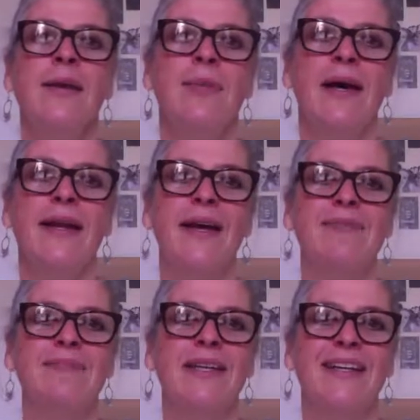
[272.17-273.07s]
but
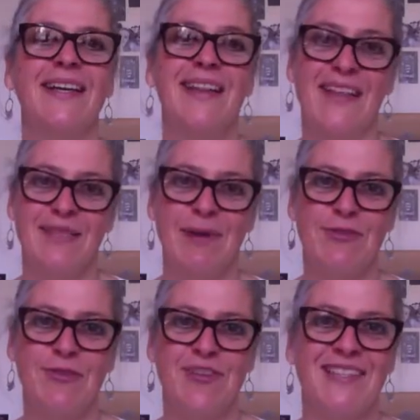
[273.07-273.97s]
that's my
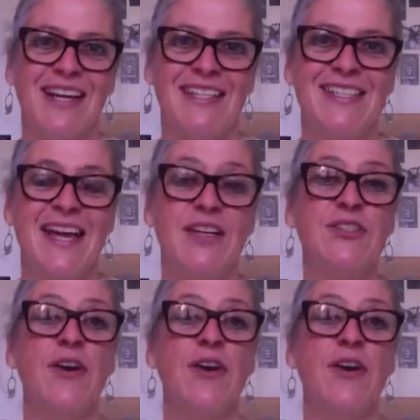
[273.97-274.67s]
truth as I understand it.